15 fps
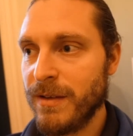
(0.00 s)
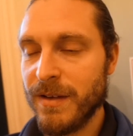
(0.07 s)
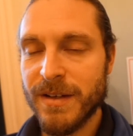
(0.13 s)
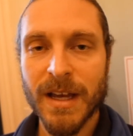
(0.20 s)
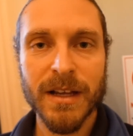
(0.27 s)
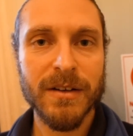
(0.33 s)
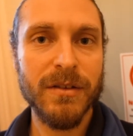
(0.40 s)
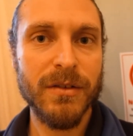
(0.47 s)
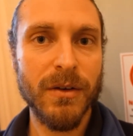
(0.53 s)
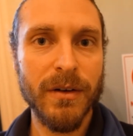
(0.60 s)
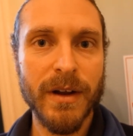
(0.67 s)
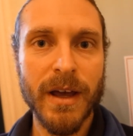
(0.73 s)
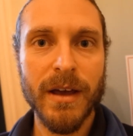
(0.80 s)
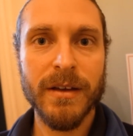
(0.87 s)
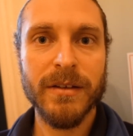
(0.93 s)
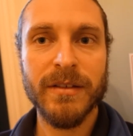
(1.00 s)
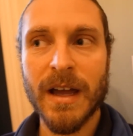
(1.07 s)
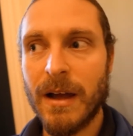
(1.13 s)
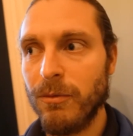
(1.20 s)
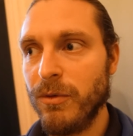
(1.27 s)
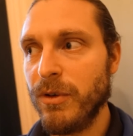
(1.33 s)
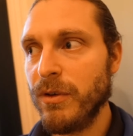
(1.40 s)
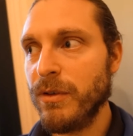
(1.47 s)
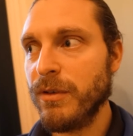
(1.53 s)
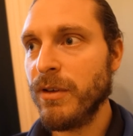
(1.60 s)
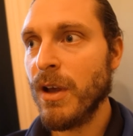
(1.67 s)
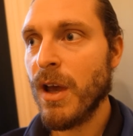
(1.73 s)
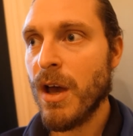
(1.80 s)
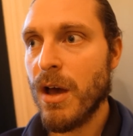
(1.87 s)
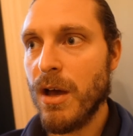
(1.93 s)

detectors on there, sounders,